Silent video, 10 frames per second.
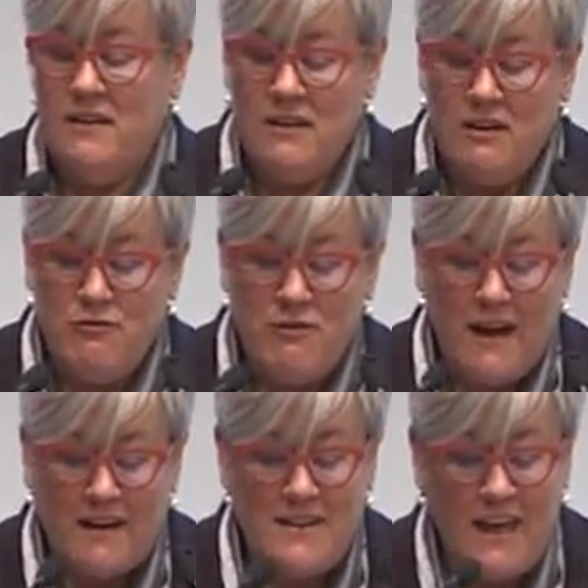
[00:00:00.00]
In
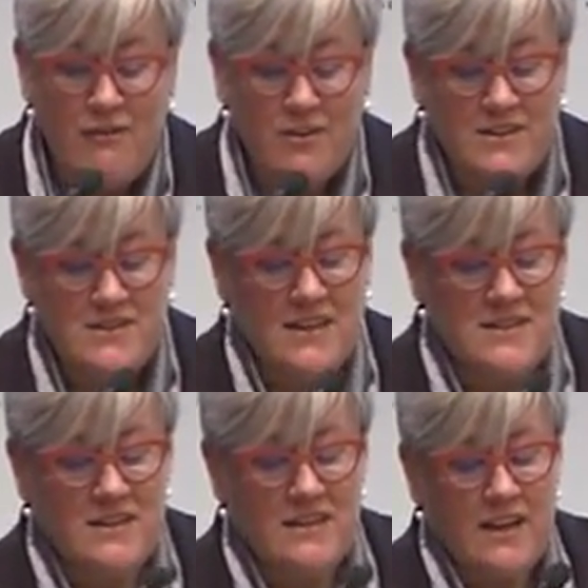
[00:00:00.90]
fact, the evidence is
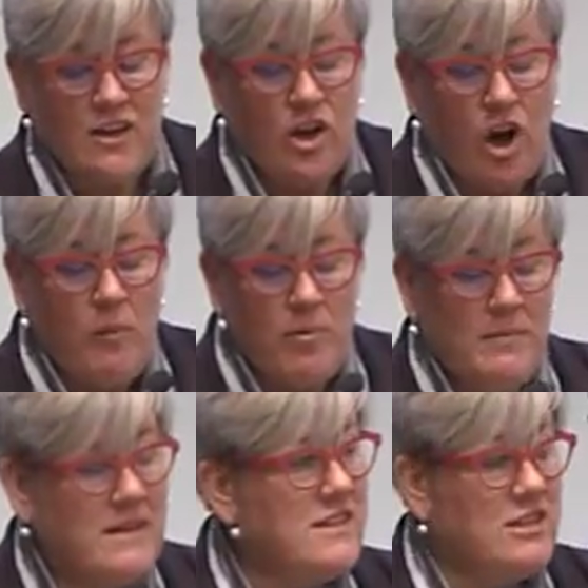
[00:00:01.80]
that they can
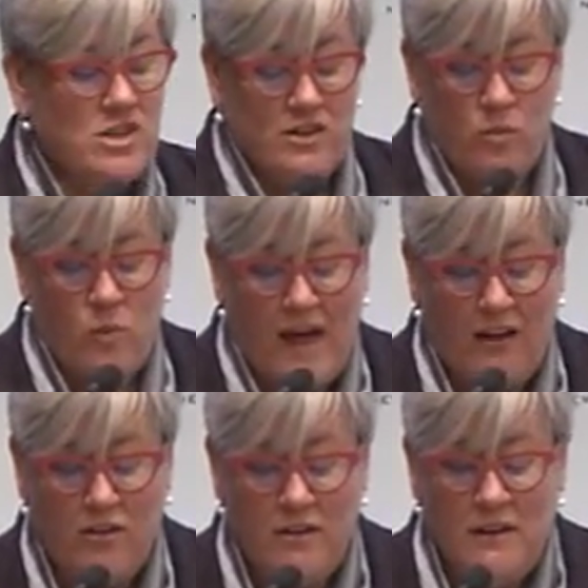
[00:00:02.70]
complement each other
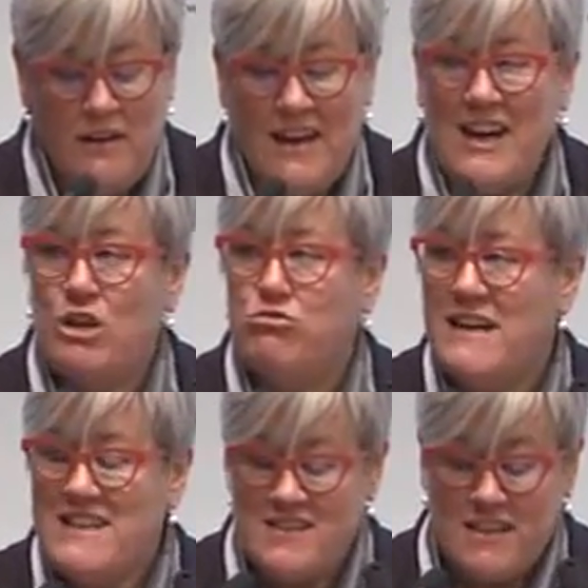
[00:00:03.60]
well,
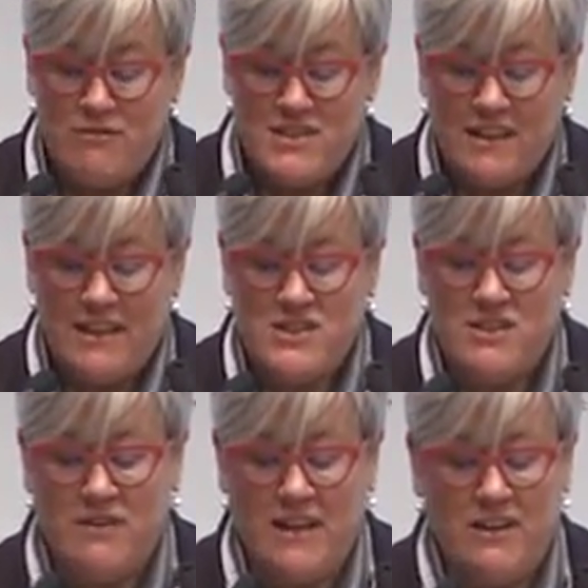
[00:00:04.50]
increase the resilience of
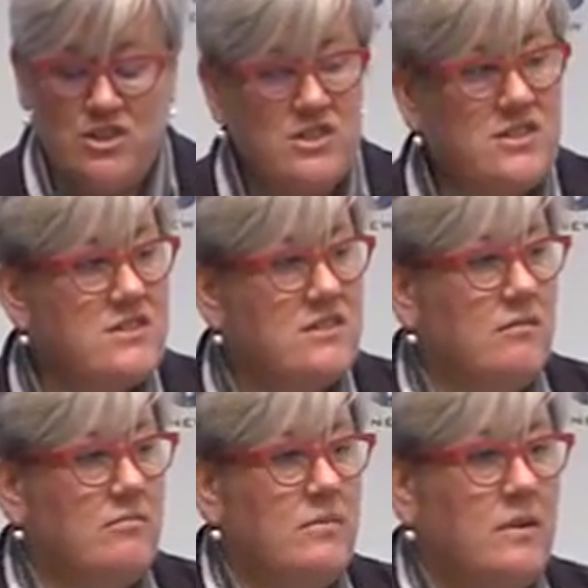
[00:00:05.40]
the energy
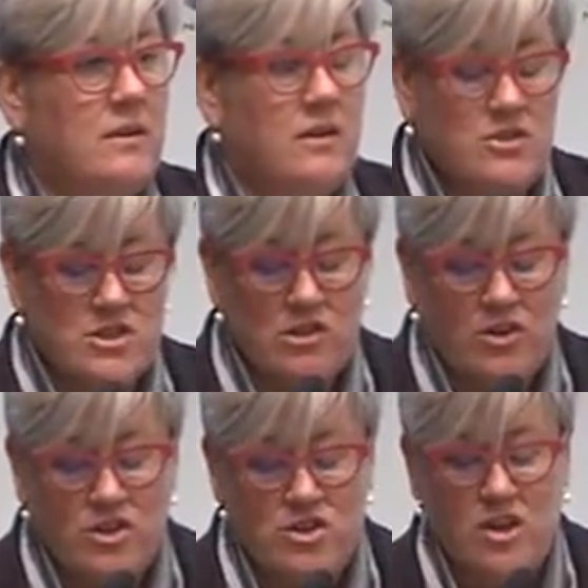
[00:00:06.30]
system. Just look
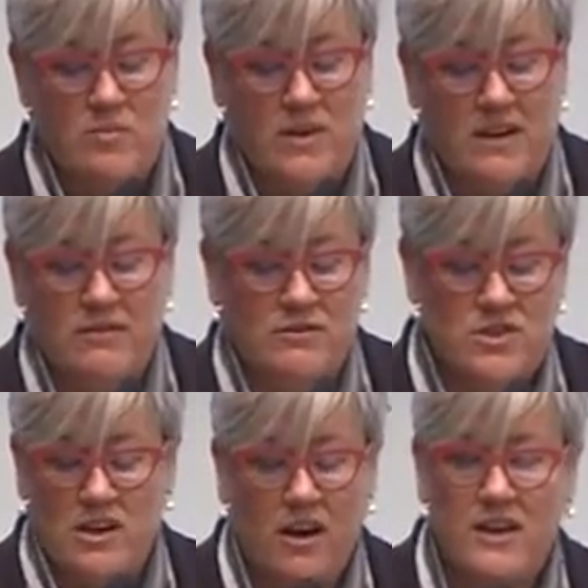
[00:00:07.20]
at Germany, to
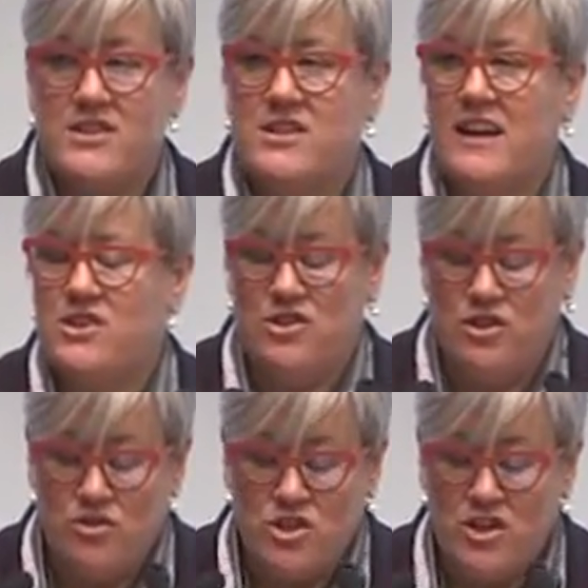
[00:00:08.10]
the United States, to
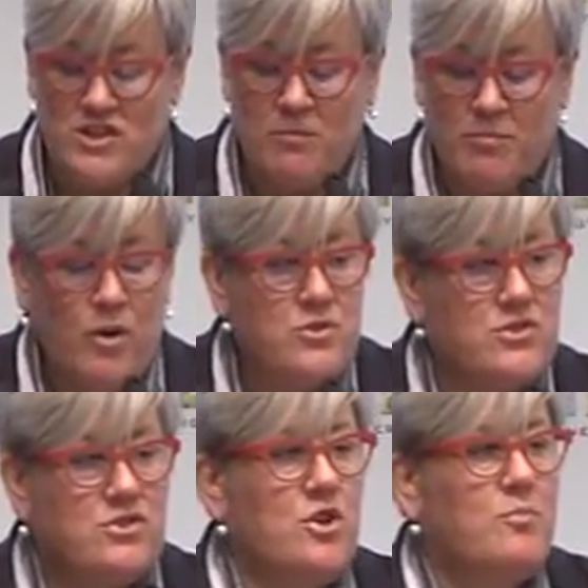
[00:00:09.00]
New Jersey,
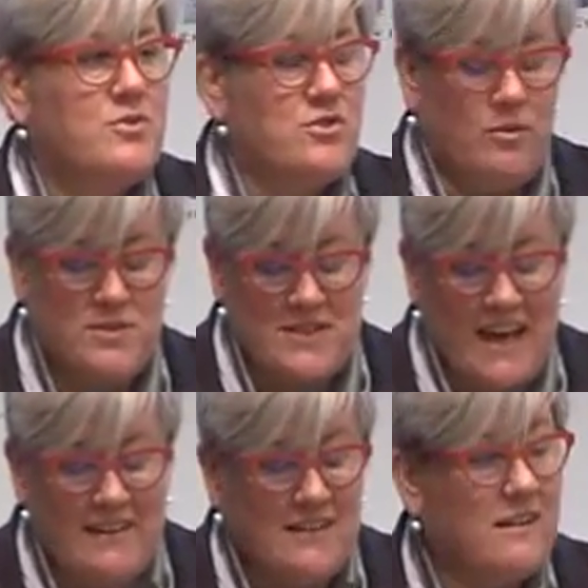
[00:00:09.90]
post-Superstorm
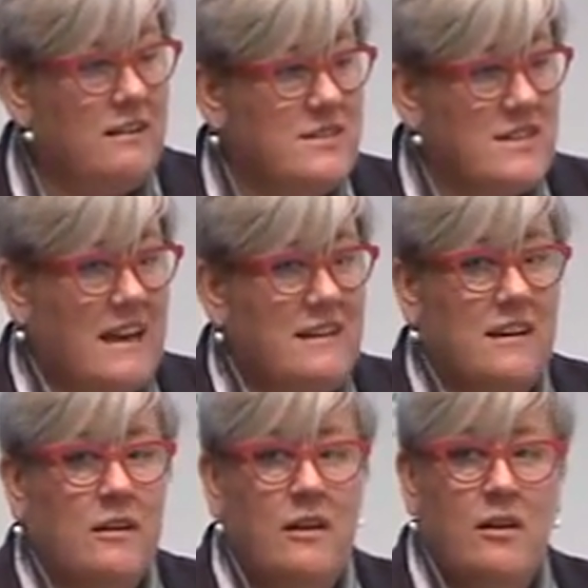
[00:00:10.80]

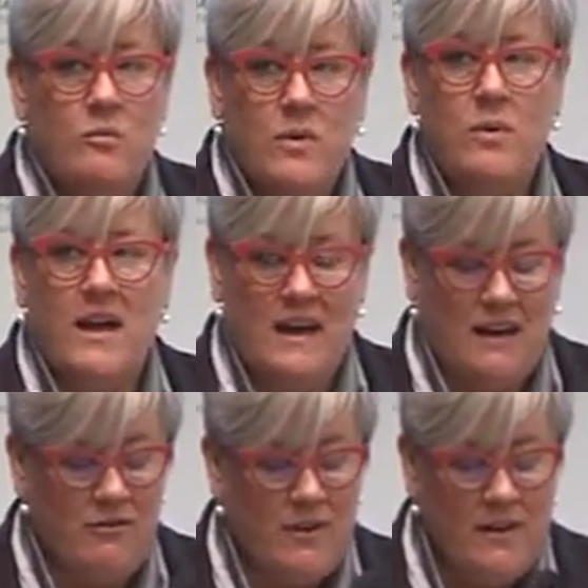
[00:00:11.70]
Sandy, where we
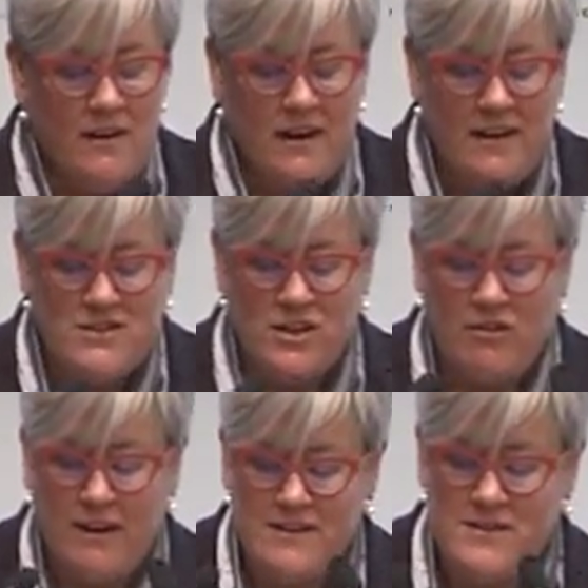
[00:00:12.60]
have an
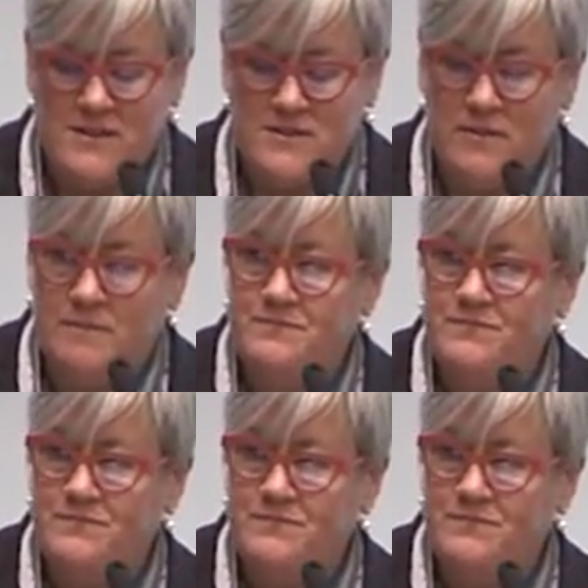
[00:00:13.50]
integrated system.